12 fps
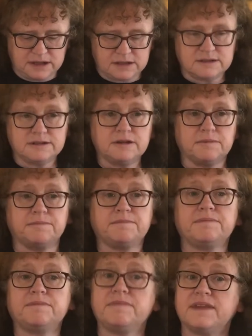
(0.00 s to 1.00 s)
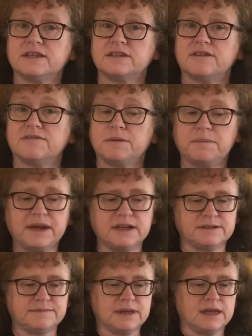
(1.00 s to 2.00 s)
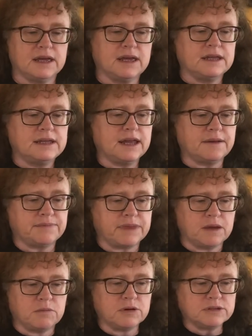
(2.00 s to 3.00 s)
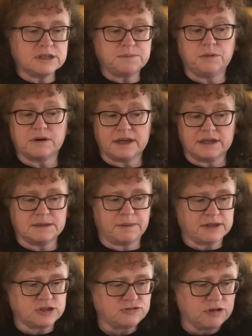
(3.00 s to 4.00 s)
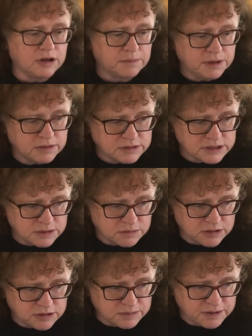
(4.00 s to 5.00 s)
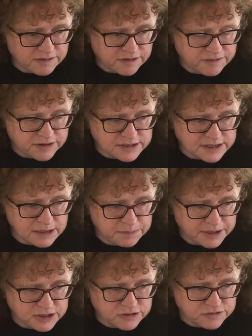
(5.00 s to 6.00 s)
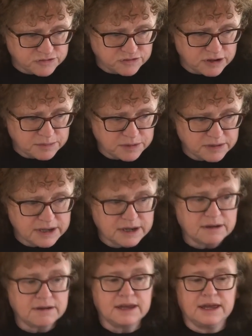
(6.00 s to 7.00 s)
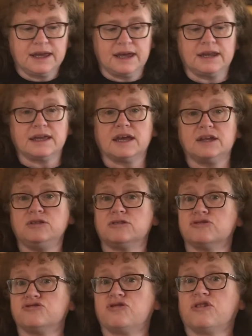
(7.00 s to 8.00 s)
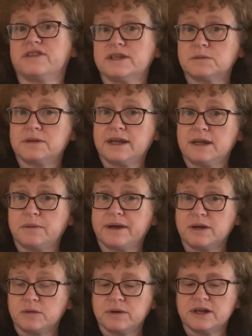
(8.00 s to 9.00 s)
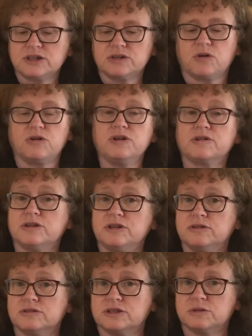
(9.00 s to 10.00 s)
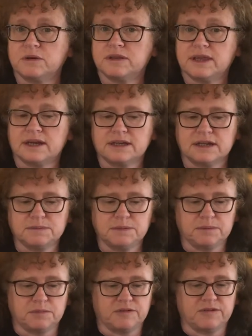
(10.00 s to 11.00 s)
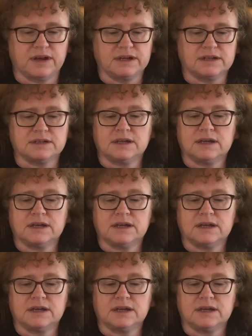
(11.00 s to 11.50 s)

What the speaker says: So that's our front page. Now, but this book is about Strongbow, so we're going to have our first little picture of Strongbow here. And again, you can draw this one any way you wish, or you can use the one that has been provided.